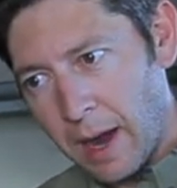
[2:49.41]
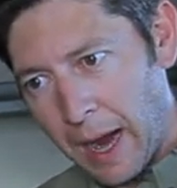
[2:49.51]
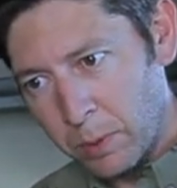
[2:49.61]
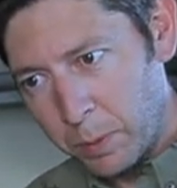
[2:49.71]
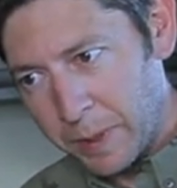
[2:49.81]
I
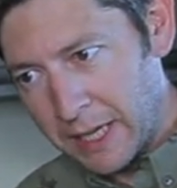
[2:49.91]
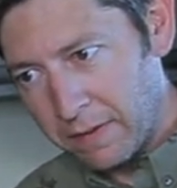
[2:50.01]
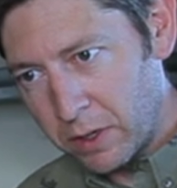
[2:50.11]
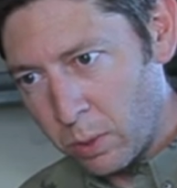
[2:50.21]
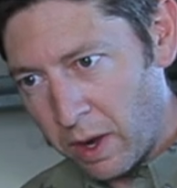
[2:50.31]
will be
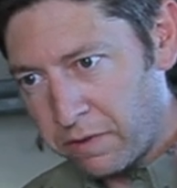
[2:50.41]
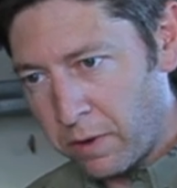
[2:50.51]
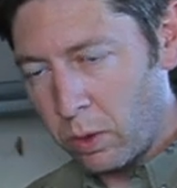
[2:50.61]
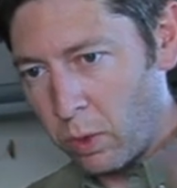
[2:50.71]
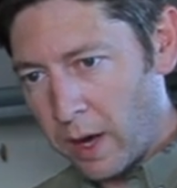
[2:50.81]
giving you a
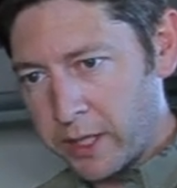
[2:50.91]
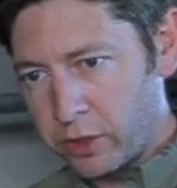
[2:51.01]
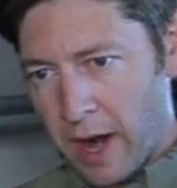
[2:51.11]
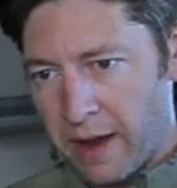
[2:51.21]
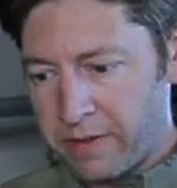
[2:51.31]
full running
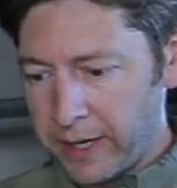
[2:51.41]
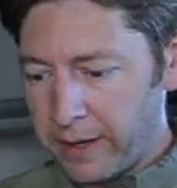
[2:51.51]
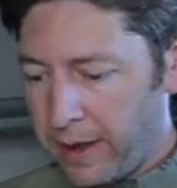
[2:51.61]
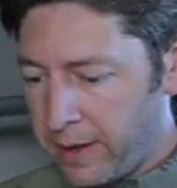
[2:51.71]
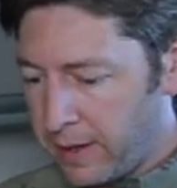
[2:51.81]
driving
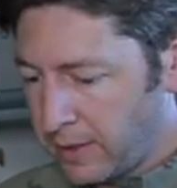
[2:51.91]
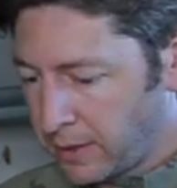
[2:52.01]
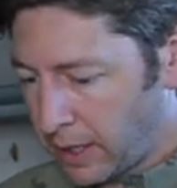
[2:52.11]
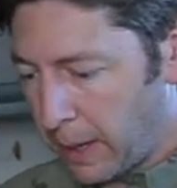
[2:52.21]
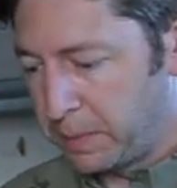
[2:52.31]

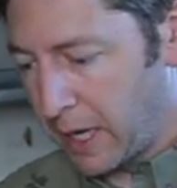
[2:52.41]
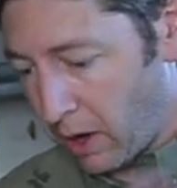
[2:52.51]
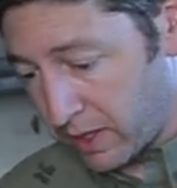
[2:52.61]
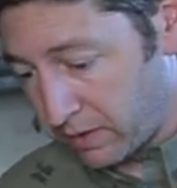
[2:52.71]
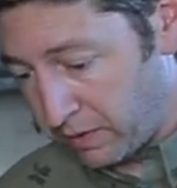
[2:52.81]
update
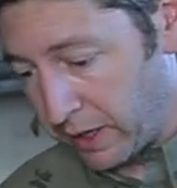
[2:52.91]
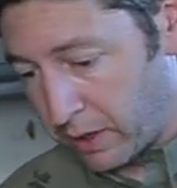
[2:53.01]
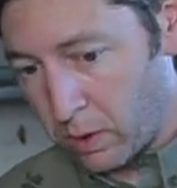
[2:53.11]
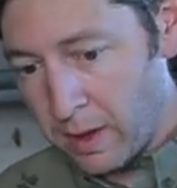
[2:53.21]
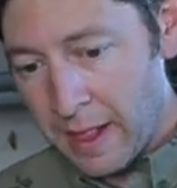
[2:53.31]
on this
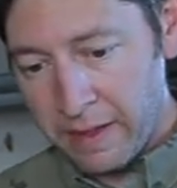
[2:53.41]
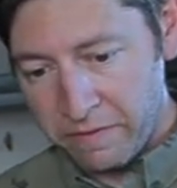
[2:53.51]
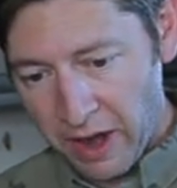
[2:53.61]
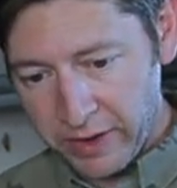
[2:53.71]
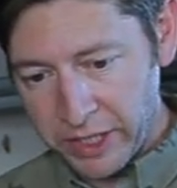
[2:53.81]
vehicle
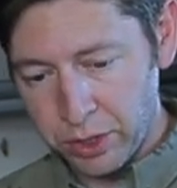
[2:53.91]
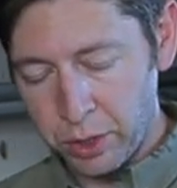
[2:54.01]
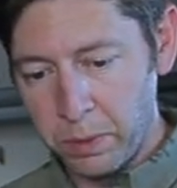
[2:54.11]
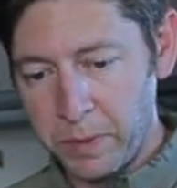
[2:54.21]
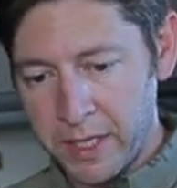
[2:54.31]
very
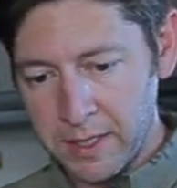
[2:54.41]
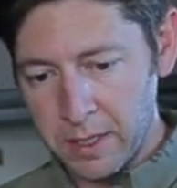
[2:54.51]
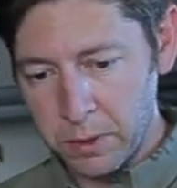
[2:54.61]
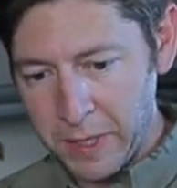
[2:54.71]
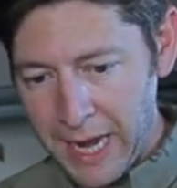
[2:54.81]
soon because
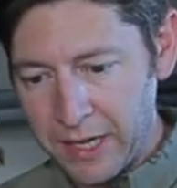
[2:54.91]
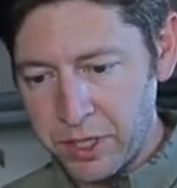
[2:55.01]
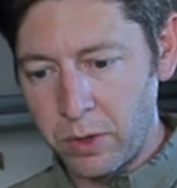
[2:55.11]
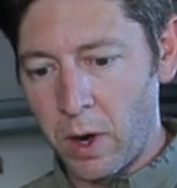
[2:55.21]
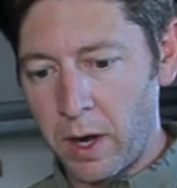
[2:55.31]
there's been
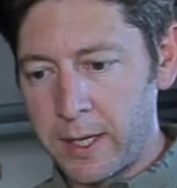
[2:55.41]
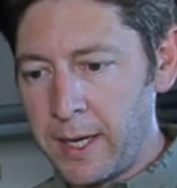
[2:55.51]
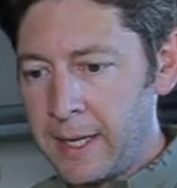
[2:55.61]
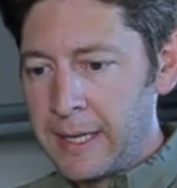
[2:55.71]
engine work.